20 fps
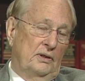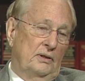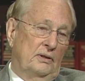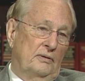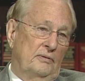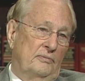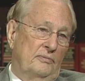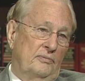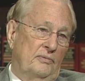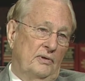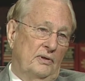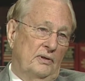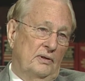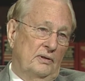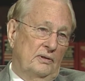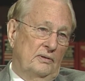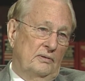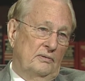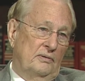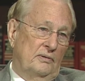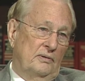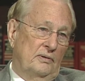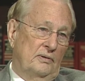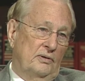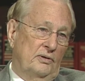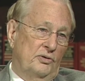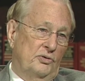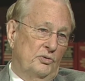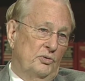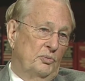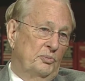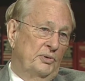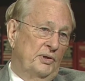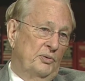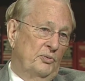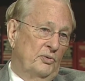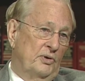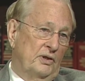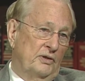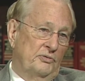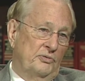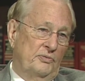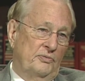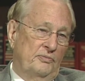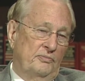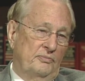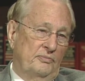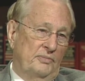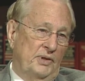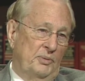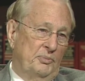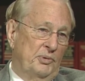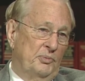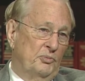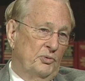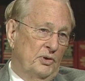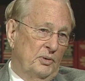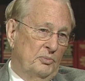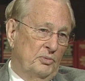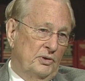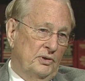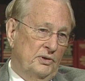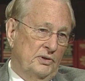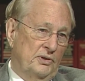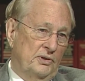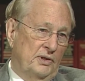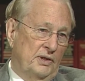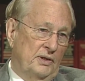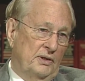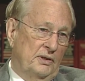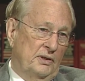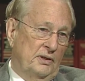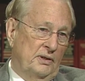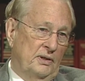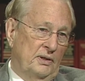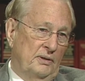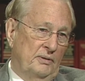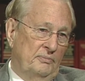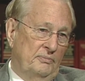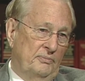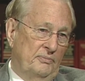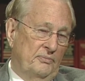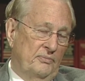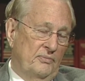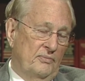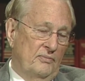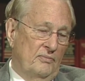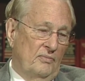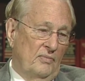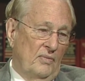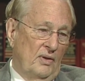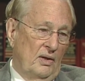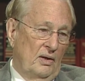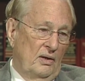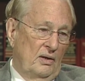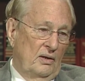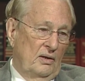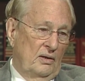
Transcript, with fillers: uh, and, and, this will be one of maybe more books yet to come. Okay.